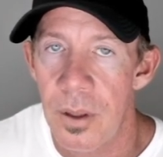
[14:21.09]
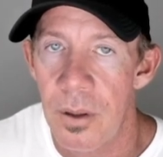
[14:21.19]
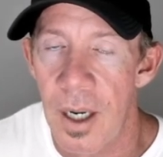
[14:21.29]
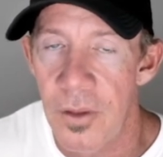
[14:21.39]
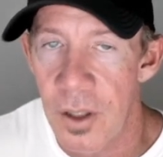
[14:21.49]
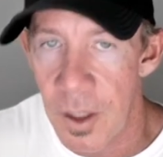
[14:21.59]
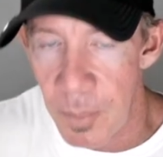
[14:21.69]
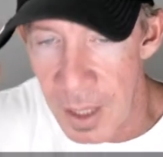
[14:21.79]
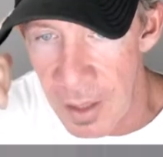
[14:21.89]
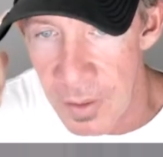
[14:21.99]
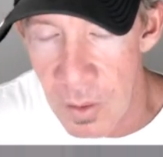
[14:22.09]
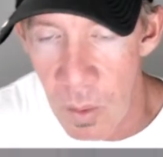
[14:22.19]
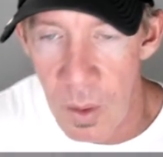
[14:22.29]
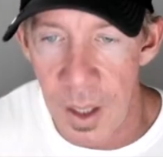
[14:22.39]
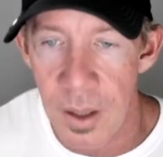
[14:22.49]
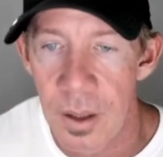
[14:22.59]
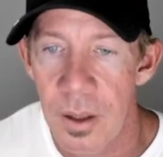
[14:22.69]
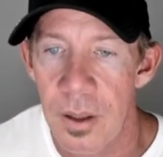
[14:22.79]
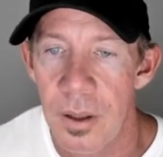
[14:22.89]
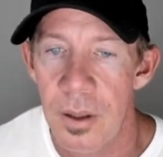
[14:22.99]
Right? They're going to put out the coin
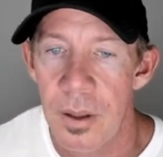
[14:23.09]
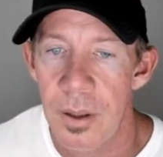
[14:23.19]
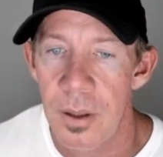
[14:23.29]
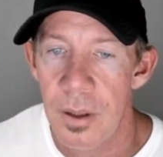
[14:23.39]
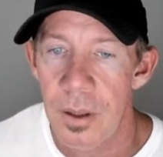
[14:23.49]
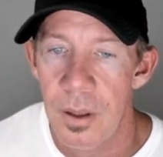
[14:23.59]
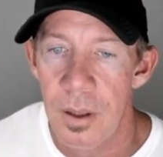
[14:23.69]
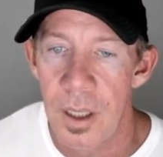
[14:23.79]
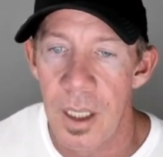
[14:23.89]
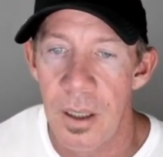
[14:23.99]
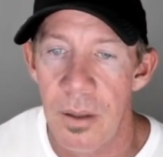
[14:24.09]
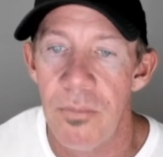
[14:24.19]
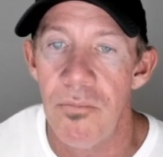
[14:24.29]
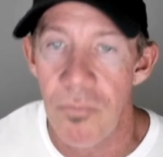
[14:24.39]
in the